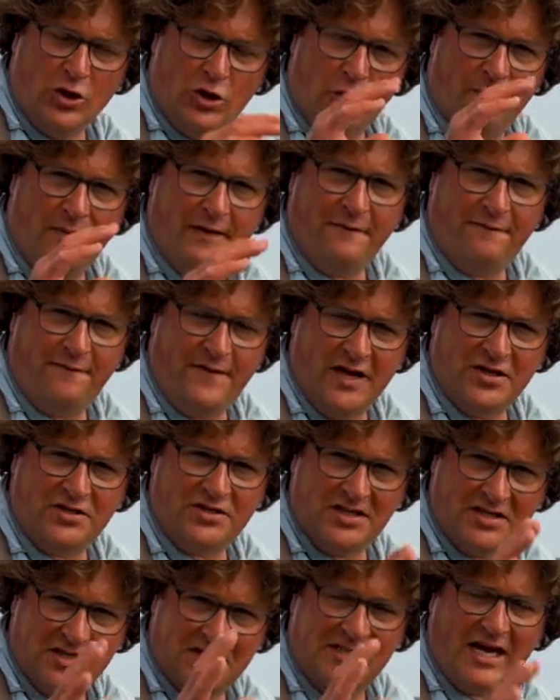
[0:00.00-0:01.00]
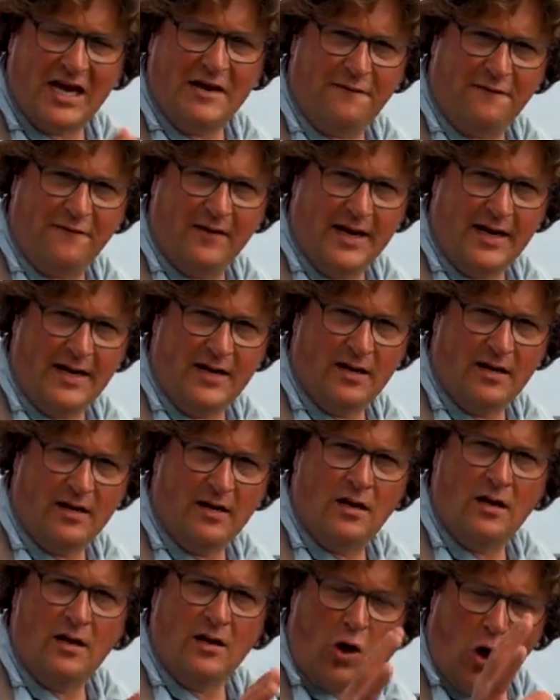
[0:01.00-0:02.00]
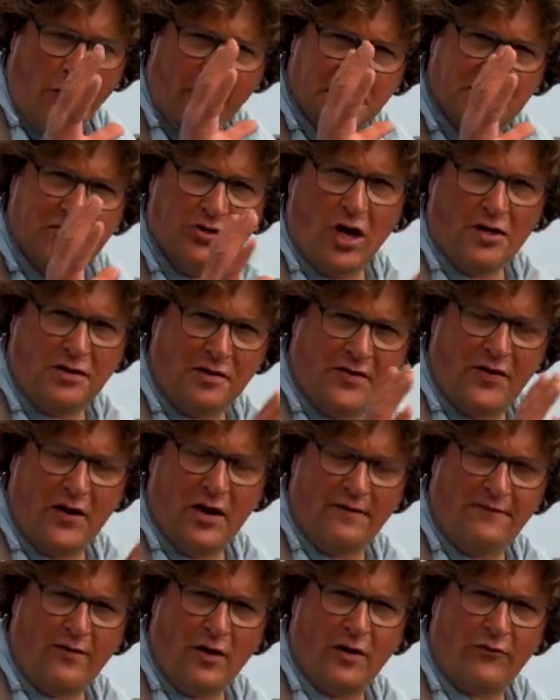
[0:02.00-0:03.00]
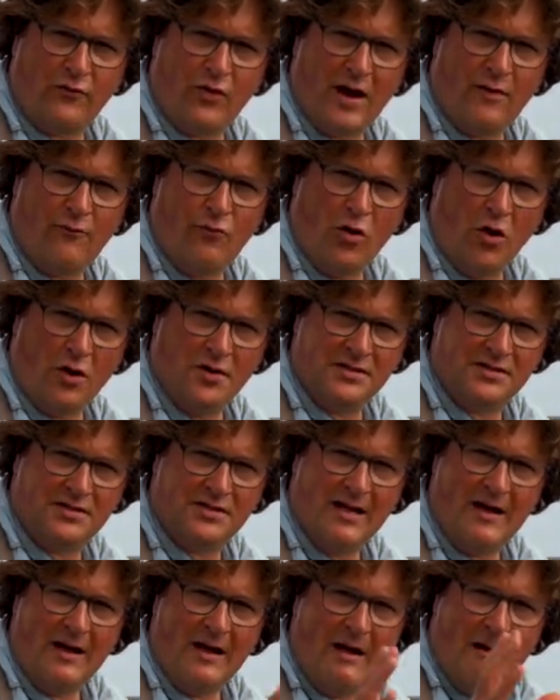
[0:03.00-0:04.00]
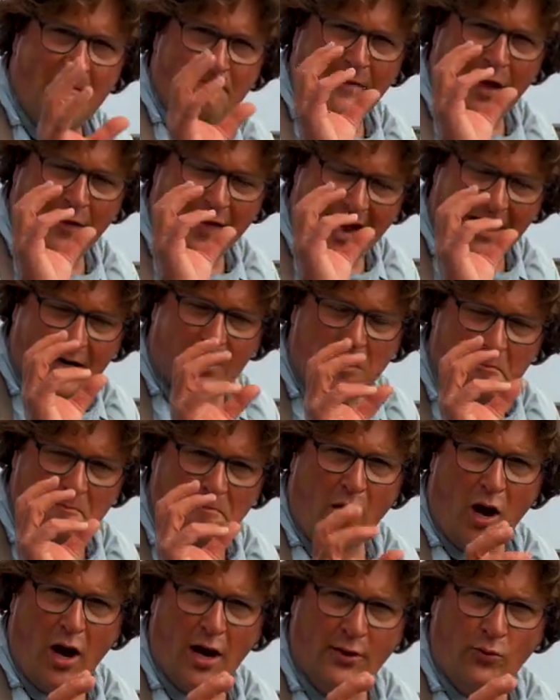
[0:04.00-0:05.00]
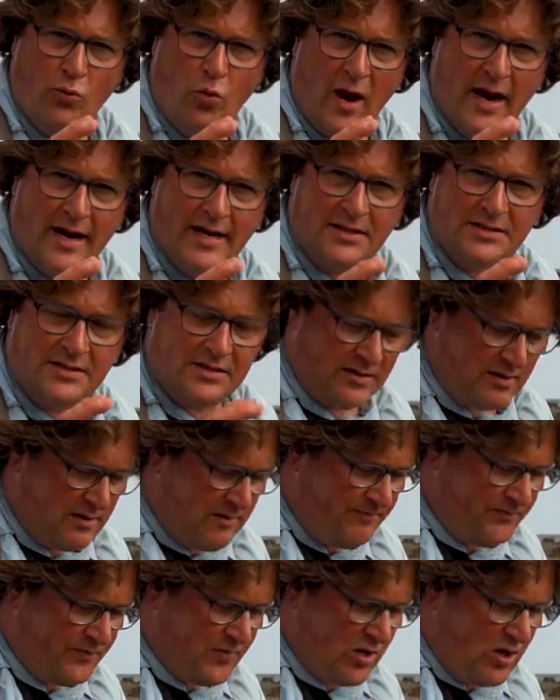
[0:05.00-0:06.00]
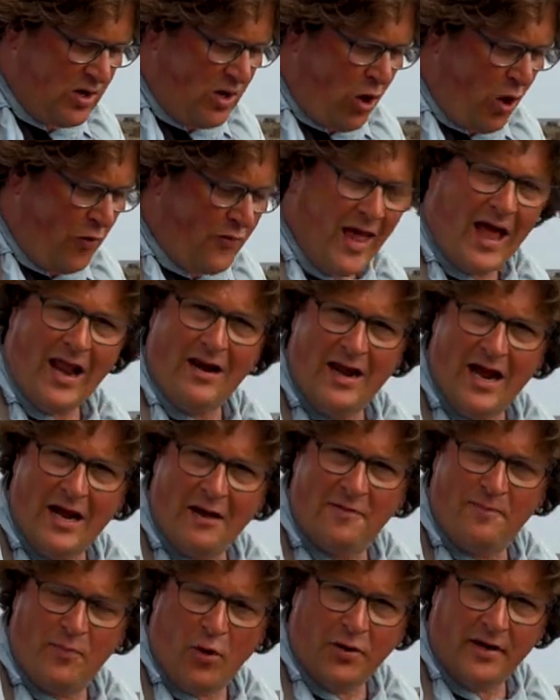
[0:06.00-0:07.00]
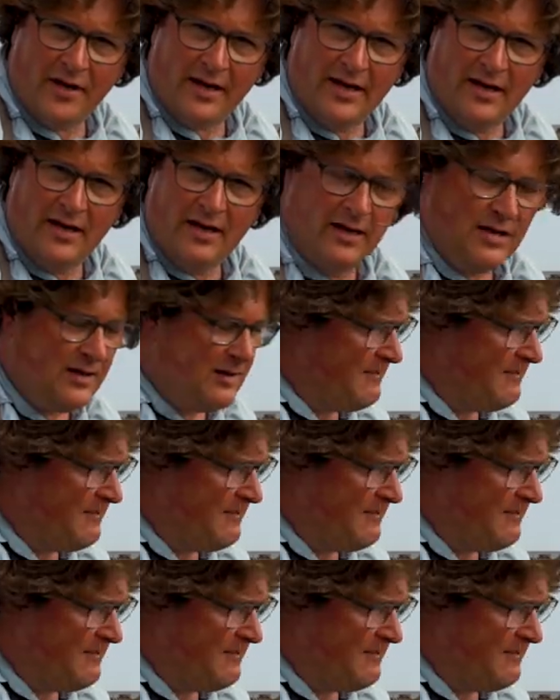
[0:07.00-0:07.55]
could be fished safely on those 9 to 35 gram rods. Now that combined weight on that length body,